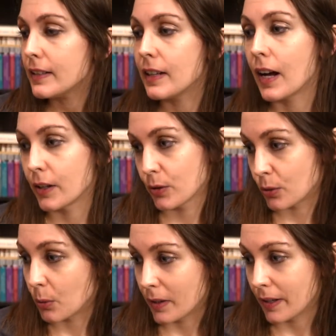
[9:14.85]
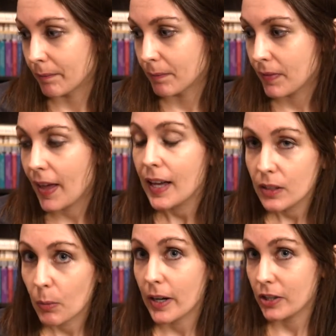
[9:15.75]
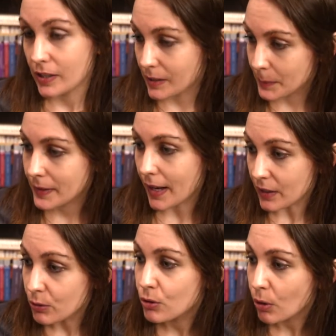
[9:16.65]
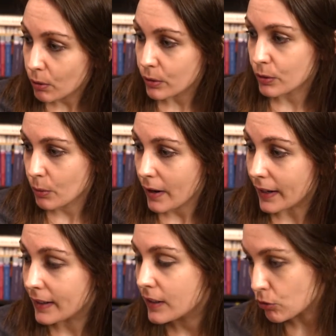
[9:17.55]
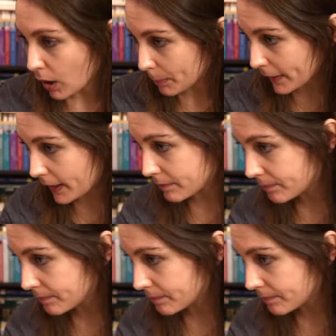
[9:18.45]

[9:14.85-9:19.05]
is not your toy. That is why she's upset. You stole her toy. Drop that.